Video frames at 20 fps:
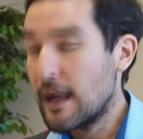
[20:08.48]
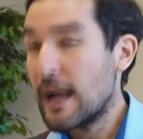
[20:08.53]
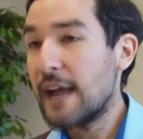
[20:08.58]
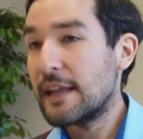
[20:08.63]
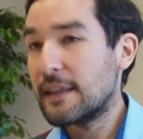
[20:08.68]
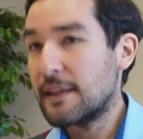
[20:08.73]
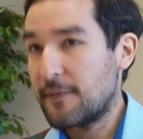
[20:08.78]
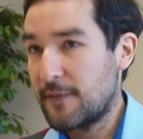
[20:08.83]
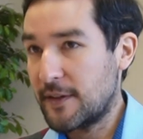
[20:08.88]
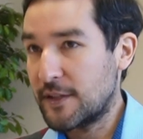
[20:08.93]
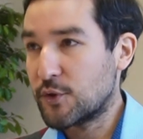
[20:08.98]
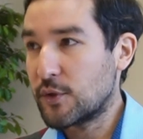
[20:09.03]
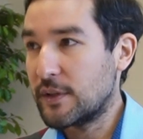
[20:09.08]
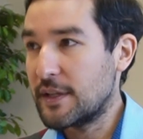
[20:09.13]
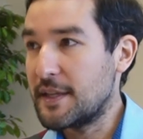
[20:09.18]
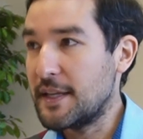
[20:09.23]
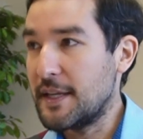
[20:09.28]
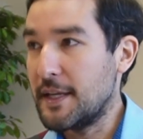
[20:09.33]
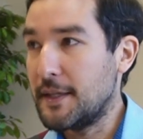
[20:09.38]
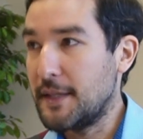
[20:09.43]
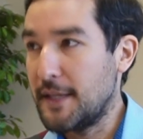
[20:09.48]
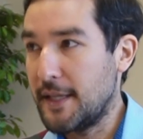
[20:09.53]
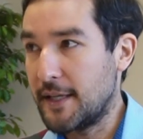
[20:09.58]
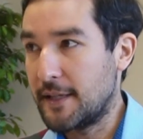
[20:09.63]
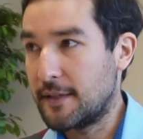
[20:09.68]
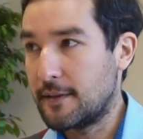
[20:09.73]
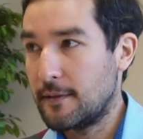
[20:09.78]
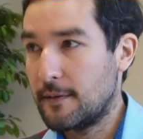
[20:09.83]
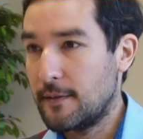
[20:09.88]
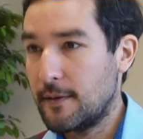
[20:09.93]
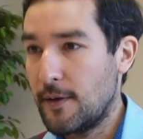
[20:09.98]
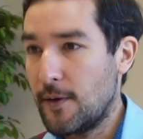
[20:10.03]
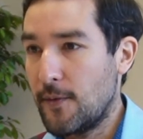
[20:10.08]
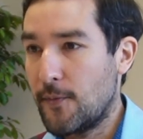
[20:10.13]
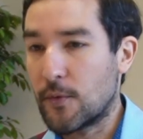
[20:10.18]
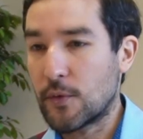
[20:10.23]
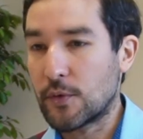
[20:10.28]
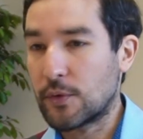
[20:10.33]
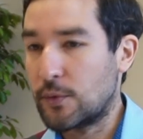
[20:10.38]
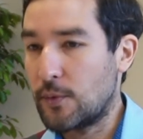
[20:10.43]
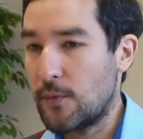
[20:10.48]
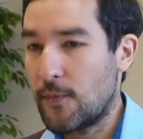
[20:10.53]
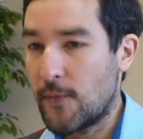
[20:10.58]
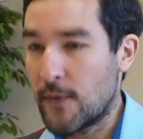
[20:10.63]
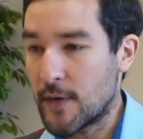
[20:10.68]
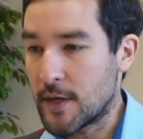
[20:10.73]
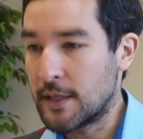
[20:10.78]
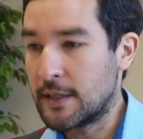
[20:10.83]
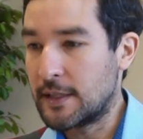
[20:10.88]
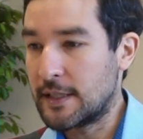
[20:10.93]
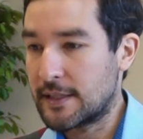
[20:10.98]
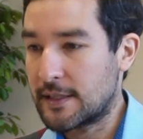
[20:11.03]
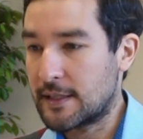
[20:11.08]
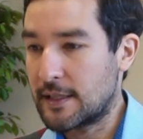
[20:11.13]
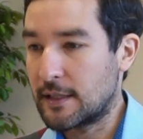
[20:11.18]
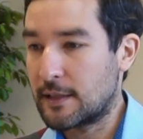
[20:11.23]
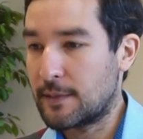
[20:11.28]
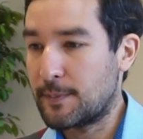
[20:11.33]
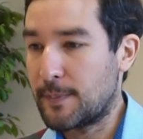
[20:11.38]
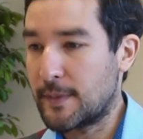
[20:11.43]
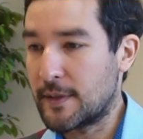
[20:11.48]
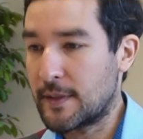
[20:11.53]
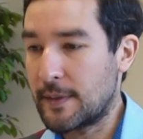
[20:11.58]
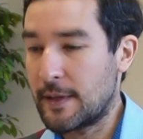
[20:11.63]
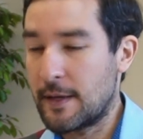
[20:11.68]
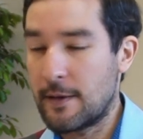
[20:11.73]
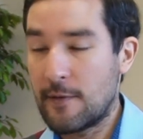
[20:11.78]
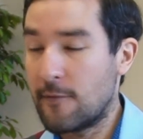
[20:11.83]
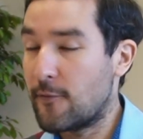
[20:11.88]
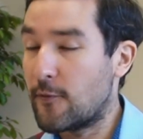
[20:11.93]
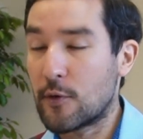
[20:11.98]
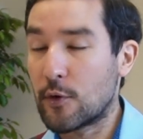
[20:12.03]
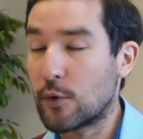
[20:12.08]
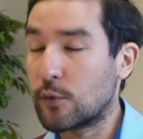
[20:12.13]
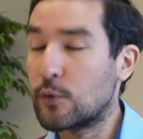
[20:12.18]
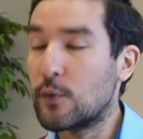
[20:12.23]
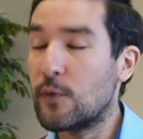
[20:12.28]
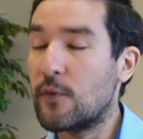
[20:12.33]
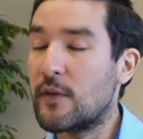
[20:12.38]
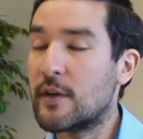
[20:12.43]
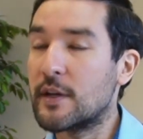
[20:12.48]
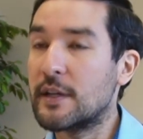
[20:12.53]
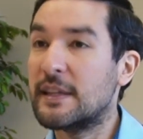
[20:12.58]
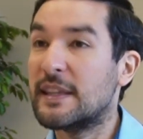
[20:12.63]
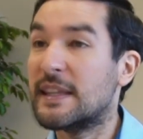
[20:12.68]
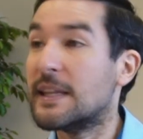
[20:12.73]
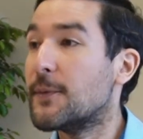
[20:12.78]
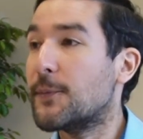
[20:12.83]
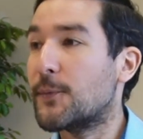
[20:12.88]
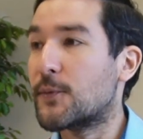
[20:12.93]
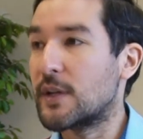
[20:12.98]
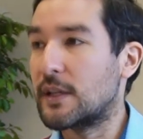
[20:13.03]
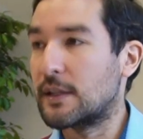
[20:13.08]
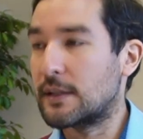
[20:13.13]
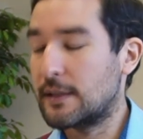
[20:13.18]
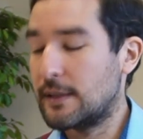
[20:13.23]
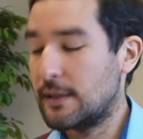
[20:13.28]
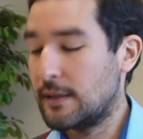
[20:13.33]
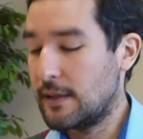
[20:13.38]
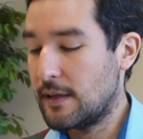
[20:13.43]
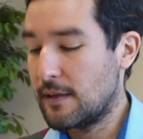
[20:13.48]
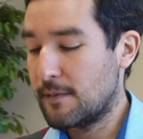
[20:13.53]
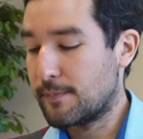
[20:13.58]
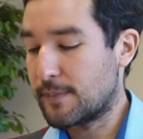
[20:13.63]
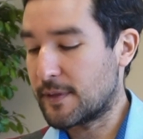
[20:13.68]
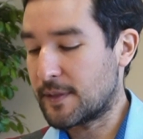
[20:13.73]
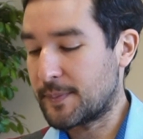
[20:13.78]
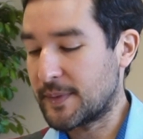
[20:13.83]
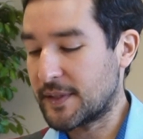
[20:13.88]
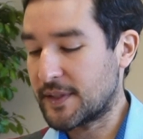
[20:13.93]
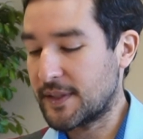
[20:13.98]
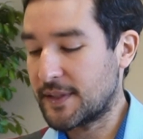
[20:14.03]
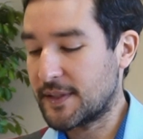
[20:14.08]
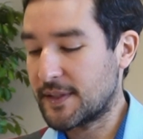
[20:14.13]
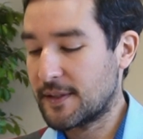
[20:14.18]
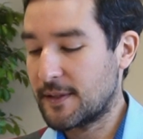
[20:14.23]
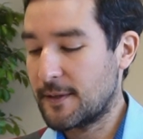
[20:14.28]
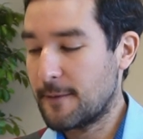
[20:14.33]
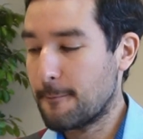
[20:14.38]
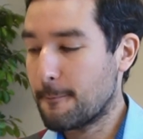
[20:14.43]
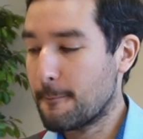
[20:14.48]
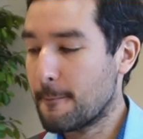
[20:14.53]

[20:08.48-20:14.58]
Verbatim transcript: and eventually the Aeneid for two very distinct eh, for two very different purposes.